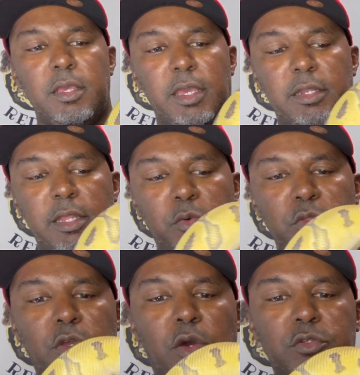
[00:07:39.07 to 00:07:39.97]
And then when
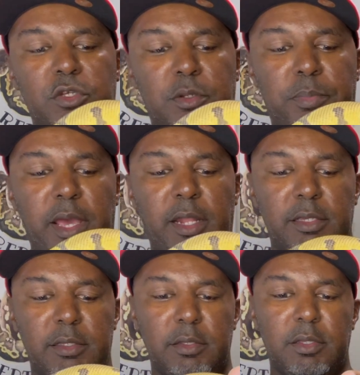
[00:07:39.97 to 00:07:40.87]
you go to the
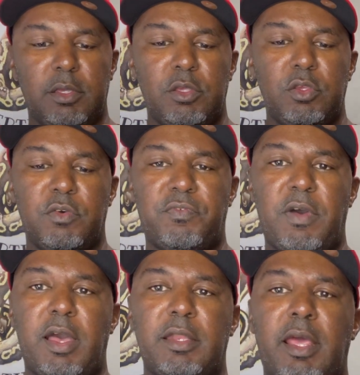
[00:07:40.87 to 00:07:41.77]
belly, you'll
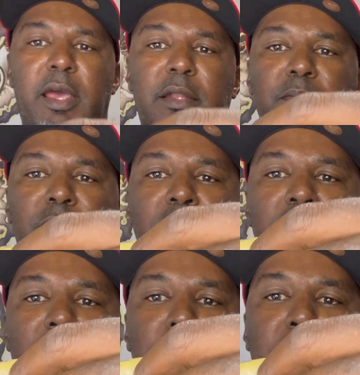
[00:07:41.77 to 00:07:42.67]
find that
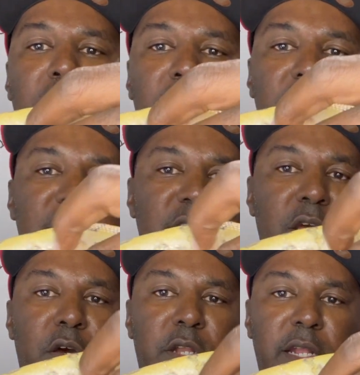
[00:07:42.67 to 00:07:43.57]
the belly is
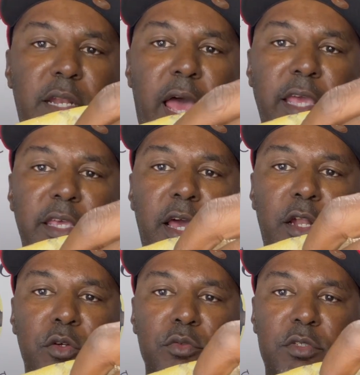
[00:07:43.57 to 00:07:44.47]
still that light
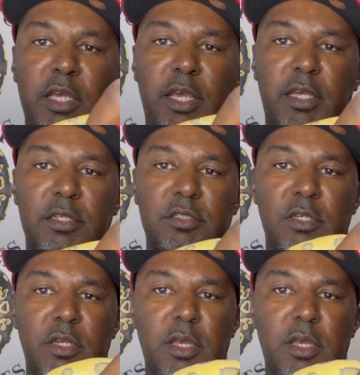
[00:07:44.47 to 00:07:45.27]
yellow tinge,